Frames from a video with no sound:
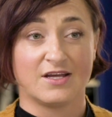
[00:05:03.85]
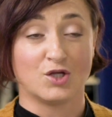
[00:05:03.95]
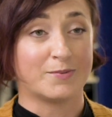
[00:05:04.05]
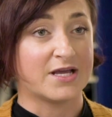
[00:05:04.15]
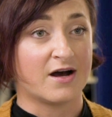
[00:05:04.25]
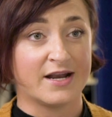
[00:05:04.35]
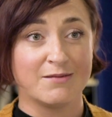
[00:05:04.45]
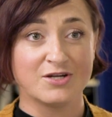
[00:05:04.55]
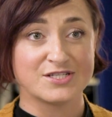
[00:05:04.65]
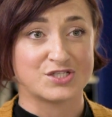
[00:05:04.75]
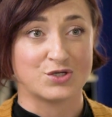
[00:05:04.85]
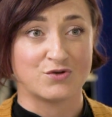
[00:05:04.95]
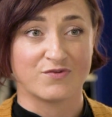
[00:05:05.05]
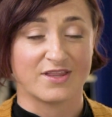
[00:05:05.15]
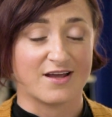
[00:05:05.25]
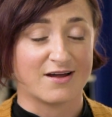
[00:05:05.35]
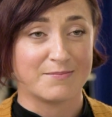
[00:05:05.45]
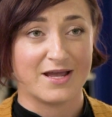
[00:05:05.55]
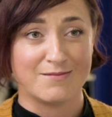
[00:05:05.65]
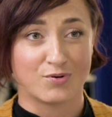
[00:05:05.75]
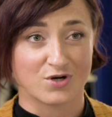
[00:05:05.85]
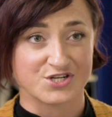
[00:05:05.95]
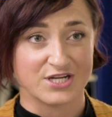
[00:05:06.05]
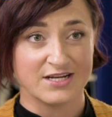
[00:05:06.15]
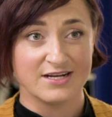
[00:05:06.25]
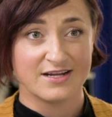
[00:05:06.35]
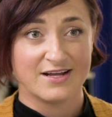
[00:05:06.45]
You'll be unable to sue for the unpaid portion,